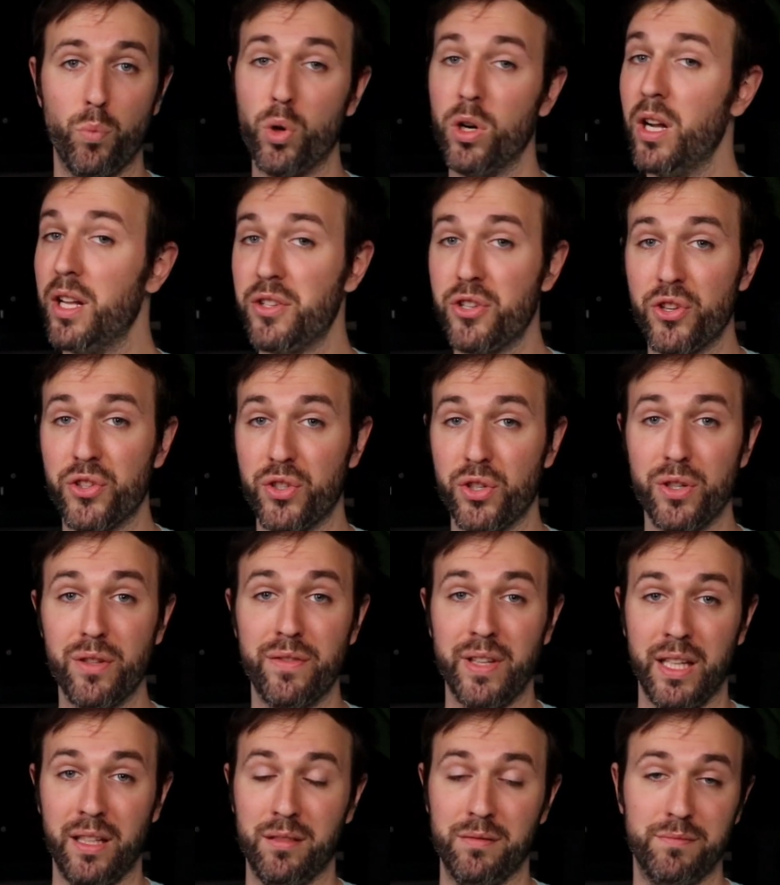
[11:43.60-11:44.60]
We're
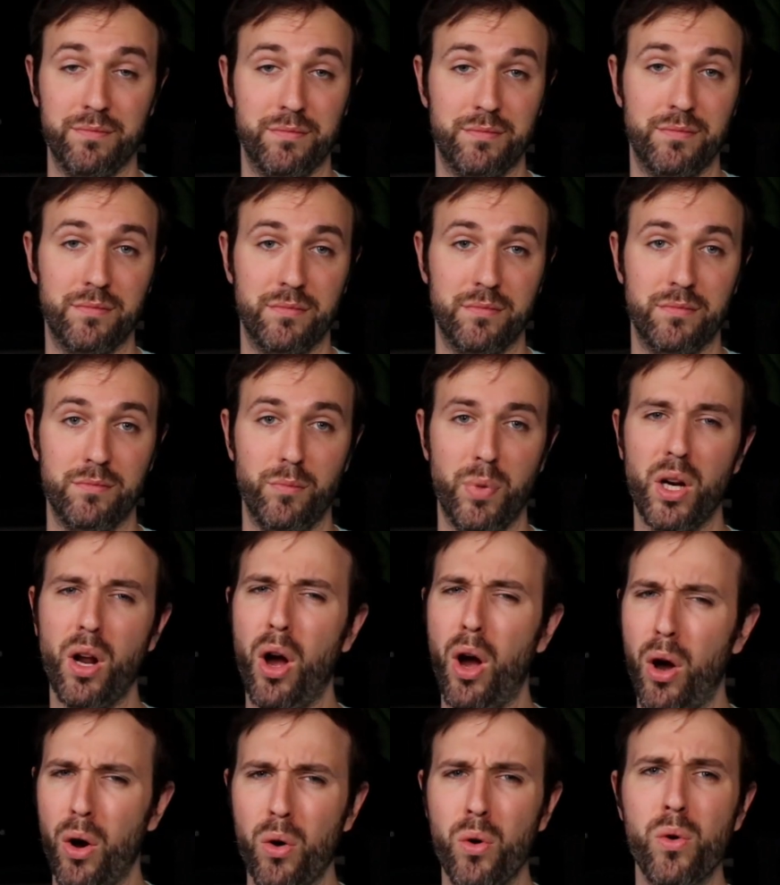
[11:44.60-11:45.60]
undeserving, but
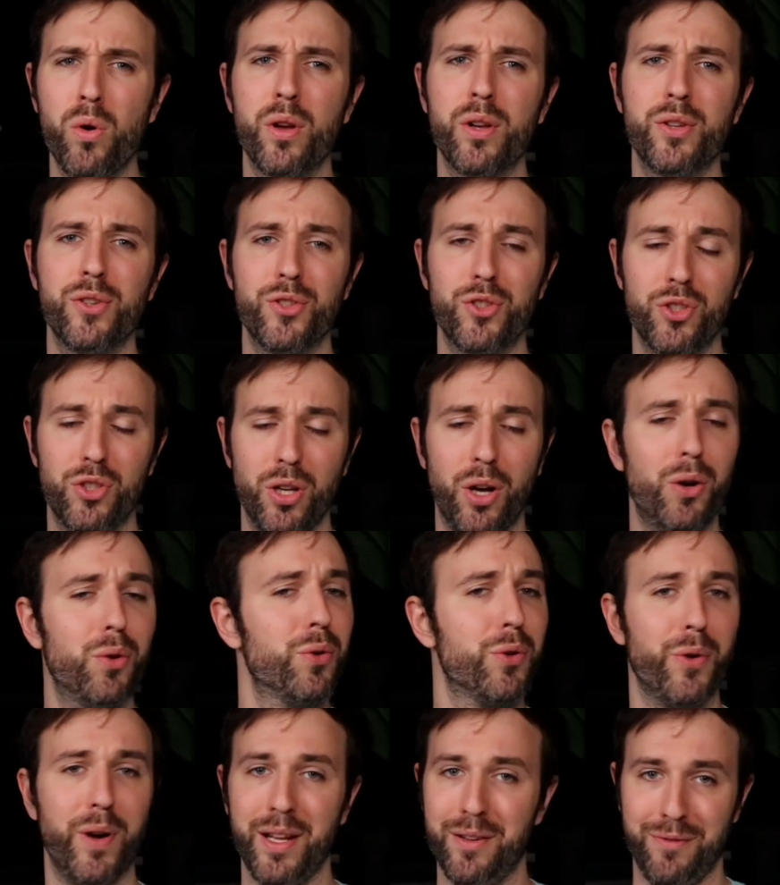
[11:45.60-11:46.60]
oh,
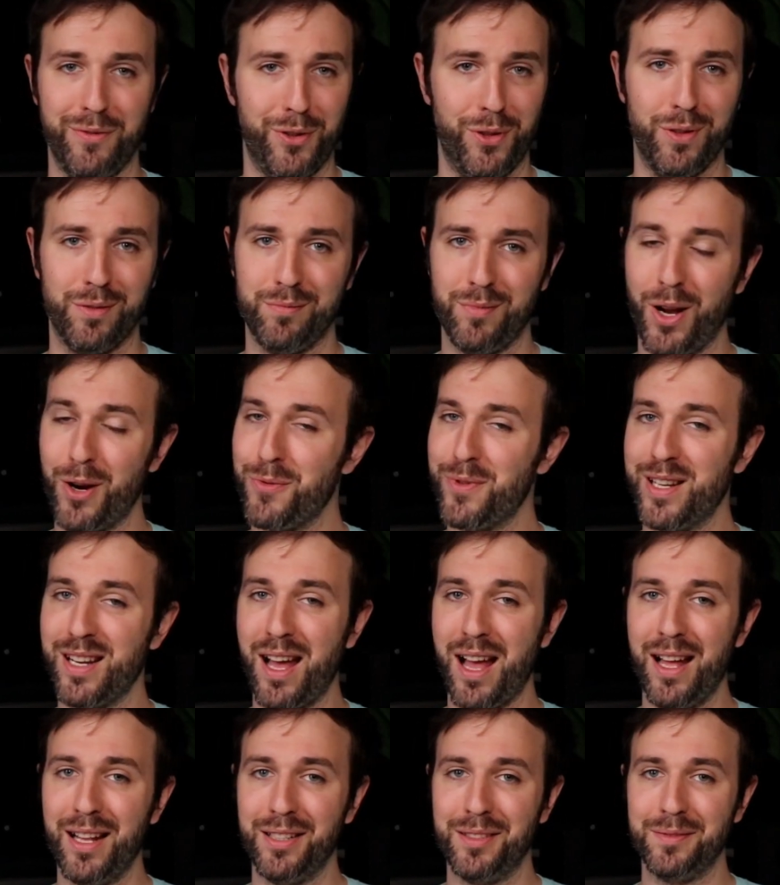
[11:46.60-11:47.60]
so grateful, are we
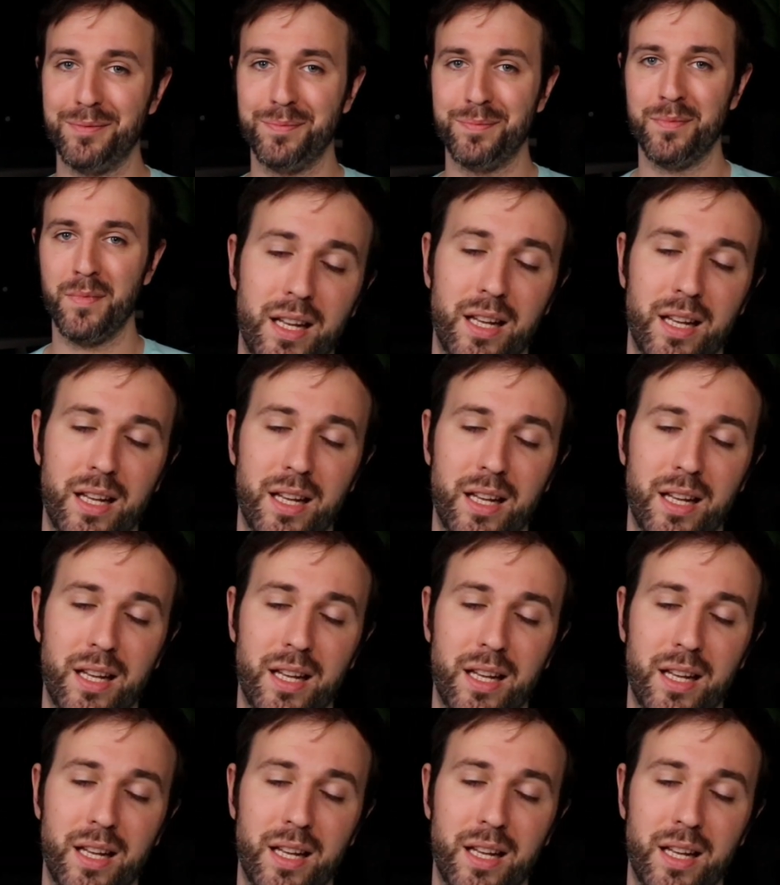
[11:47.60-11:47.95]
not?